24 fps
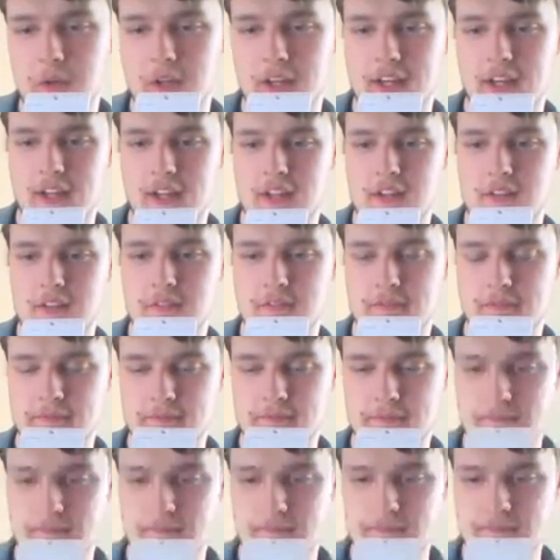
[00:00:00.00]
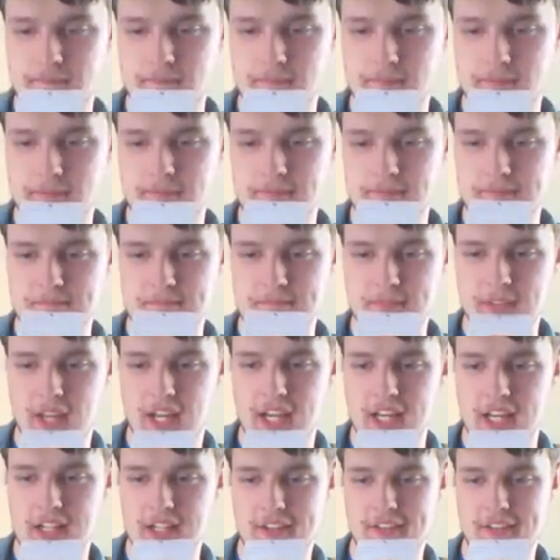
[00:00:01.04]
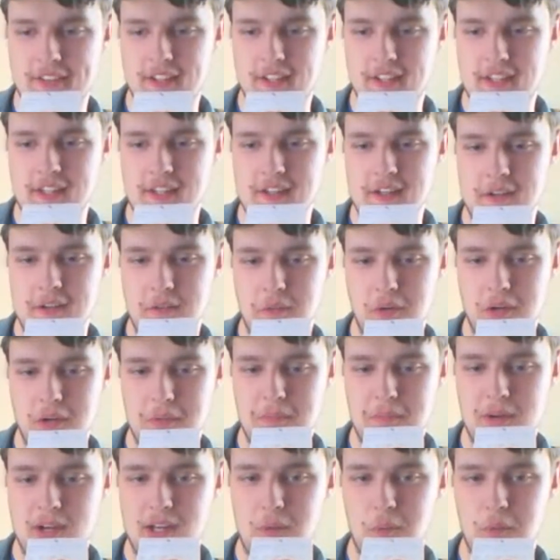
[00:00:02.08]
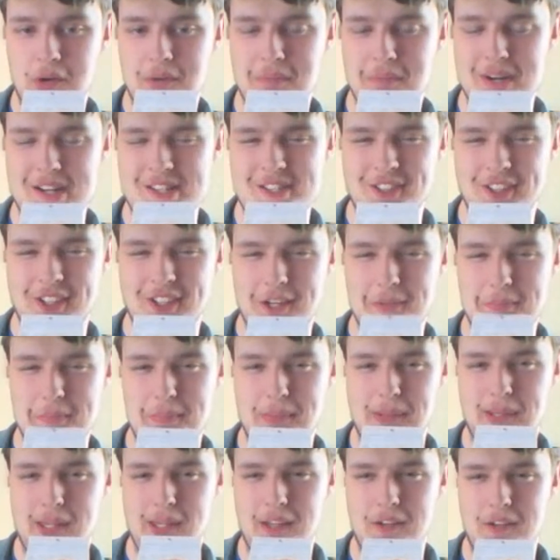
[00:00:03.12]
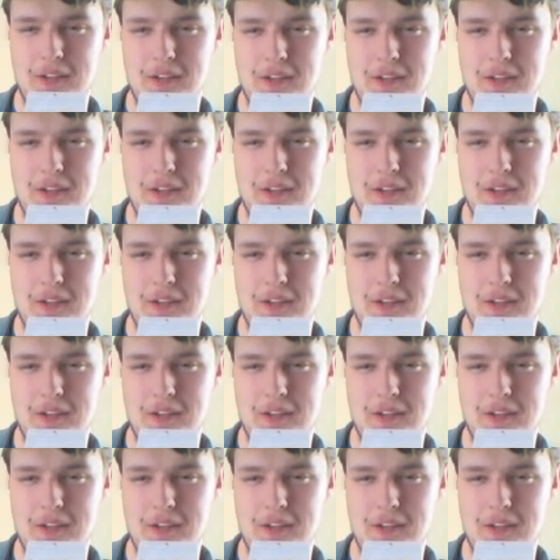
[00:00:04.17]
Okay, I gotta think here. What are my top picks?